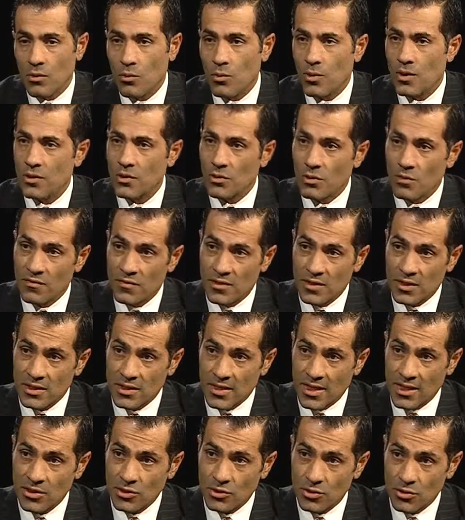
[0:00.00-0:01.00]
whether over the
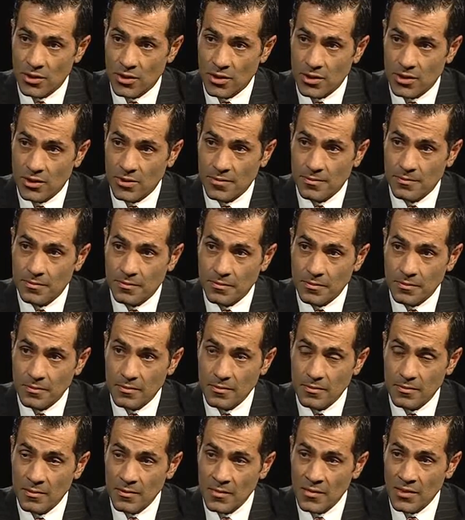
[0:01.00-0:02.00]
centuries
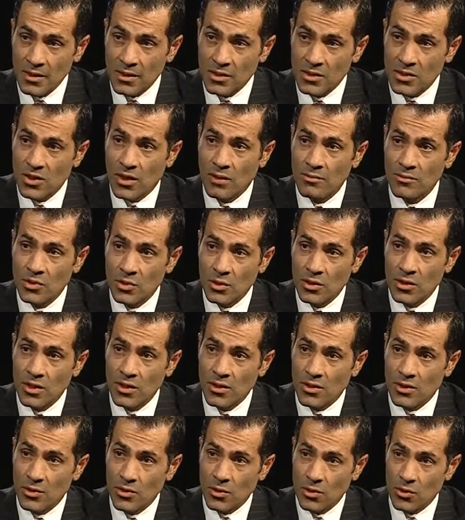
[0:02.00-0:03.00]
some
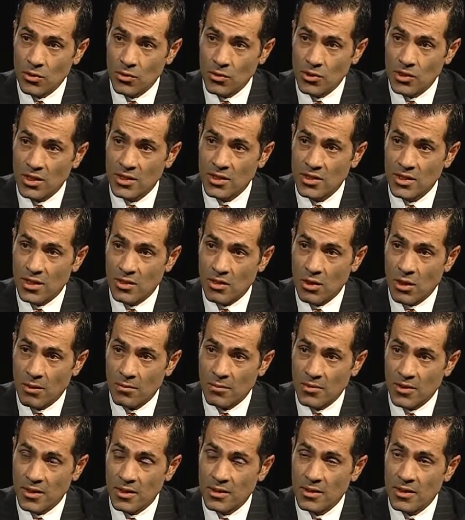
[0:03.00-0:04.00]
Sunni theologians
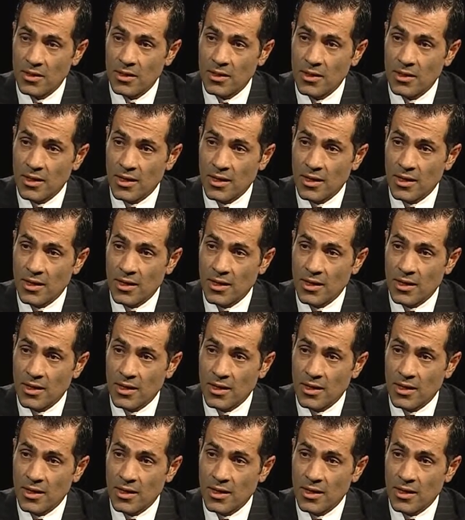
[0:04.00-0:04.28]
adopted